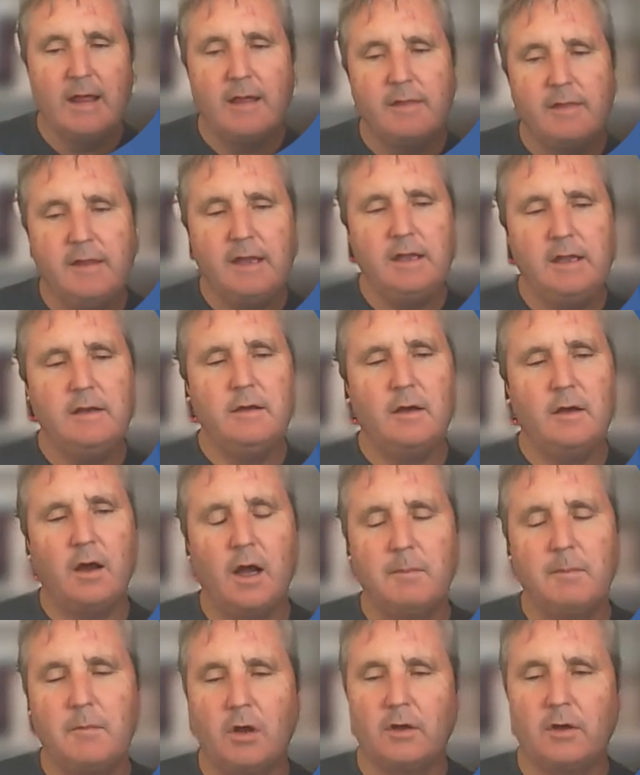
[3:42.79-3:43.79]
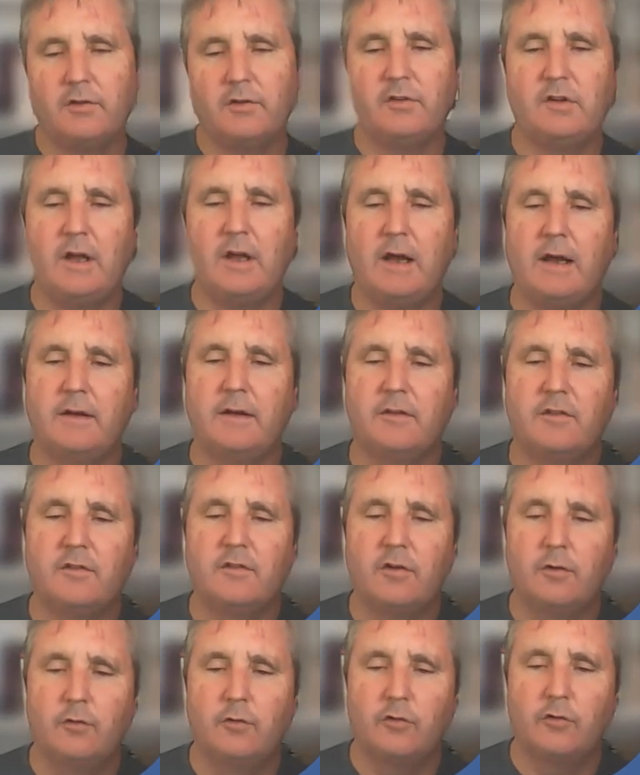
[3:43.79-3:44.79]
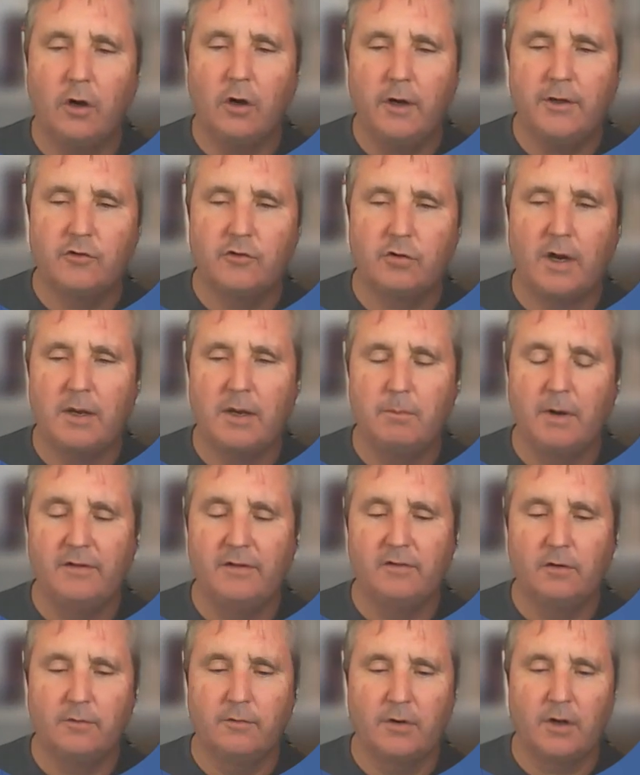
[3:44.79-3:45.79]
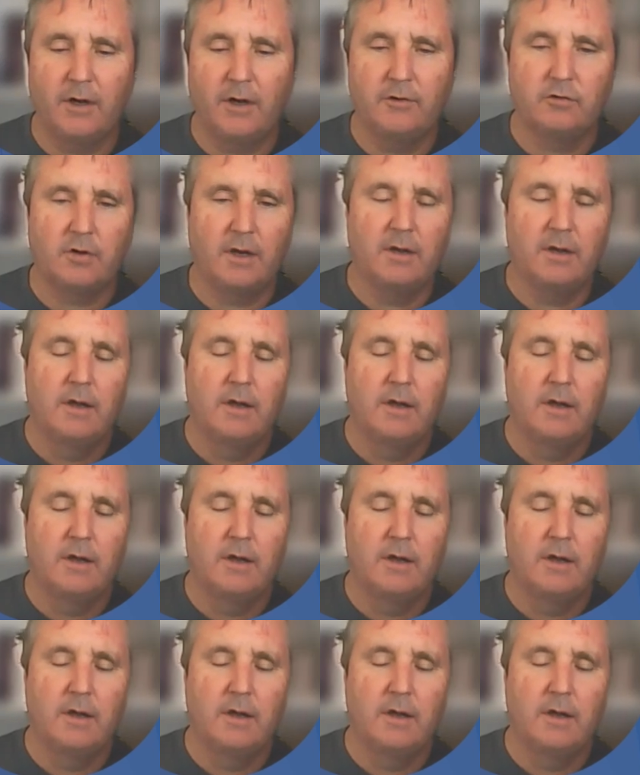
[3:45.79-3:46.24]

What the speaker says: Then I'm going to start to titrate my silver nitrate.